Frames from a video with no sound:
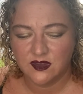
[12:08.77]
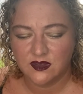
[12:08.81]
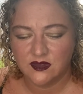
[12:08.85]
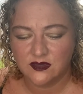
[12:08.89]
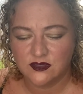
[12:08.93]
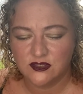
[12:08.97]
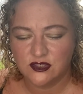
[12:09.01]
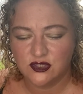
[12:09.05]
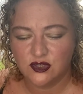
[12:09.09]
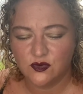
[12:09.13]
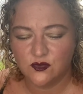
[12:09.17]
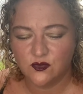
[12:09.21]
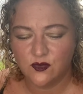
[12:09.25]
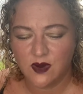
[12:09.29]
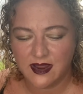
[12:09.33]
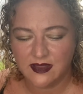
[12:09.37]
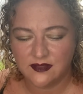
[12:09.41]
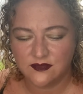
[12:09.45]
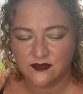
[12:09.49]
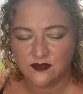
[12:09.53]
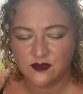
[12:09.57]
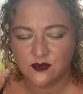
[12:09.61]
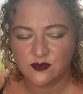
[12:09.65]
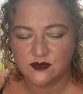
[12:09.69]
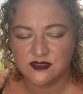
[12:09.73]
to write
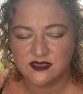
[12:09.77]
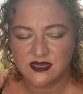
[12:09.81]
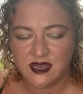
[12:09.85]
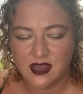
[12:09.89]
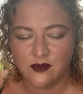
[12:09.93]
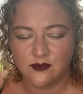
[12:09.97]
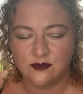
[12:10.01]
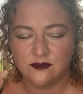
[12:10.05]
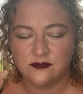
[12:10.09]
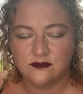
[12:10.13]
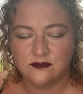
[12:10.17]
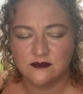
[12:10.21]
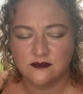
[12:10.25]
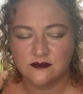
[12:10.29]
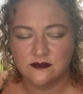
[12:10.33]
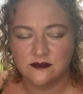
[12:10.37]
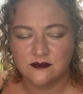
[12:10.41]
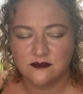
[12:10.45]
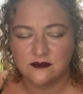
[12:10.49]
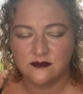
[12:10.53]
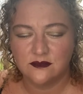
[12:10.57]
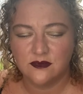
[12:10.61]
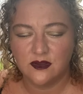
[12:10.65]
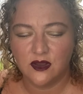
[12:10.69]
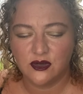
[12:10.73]
those down
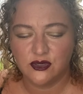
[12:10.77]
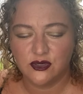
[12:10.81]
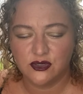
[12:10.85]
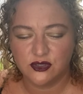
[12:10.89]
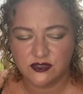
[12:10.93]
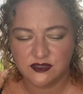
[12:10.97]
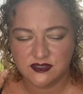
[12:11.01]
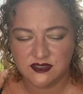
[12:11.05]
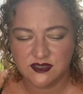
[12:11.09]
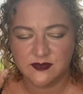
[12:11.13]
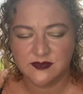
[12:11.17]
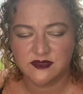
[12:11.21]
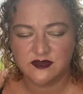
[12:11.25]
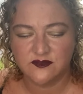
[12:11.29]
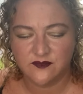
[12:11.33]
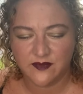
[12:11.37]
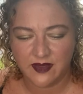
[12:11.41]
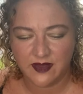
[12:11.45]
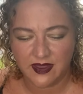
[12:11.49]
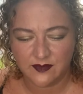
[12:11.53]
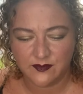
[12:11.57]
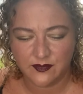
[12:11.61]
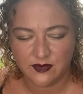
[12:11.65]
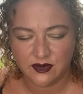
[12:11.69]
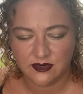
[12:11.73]
on your slips of
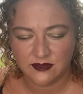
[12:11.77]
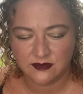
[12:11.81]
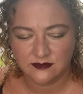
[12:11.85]
paper.